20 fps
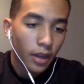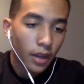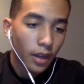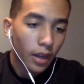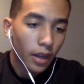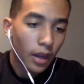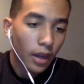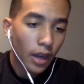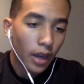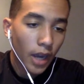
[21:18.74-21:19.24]

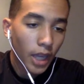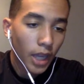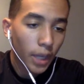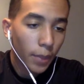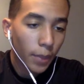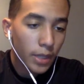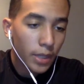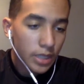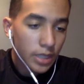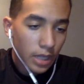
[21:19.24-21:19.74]

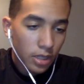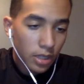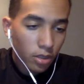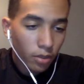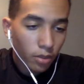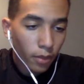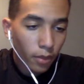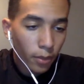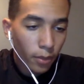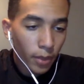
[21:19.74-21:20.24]
they basically
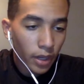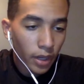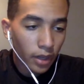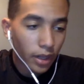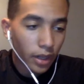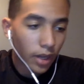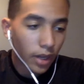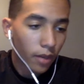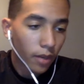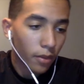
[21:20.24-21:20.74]
told me about a
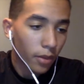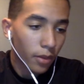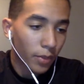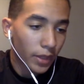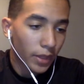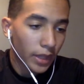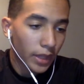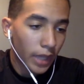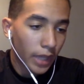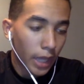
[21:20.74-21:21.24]
lot
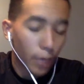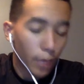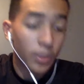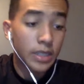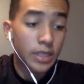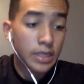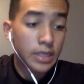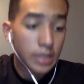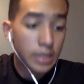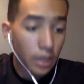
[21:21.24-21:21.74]
about the game
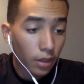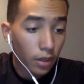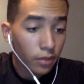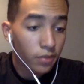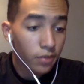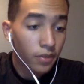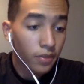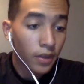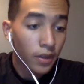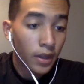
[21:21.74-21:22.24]

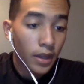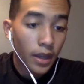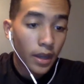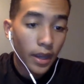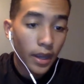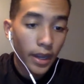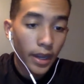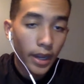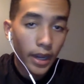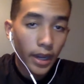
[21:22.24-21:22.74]
itself,
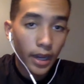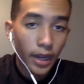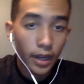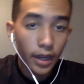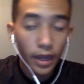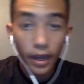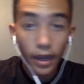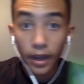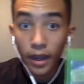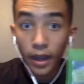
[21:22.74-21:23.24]

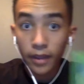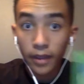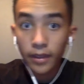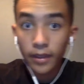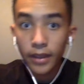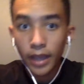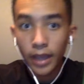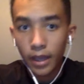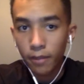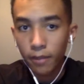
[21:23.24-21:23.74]
and I got
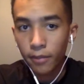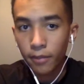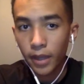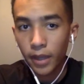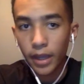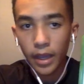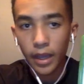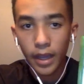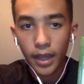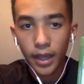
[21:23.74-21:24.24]
the game,
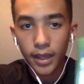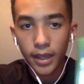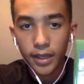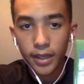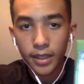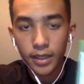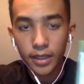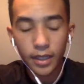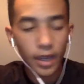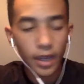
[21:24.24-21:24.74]

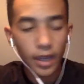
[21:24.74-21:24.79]
and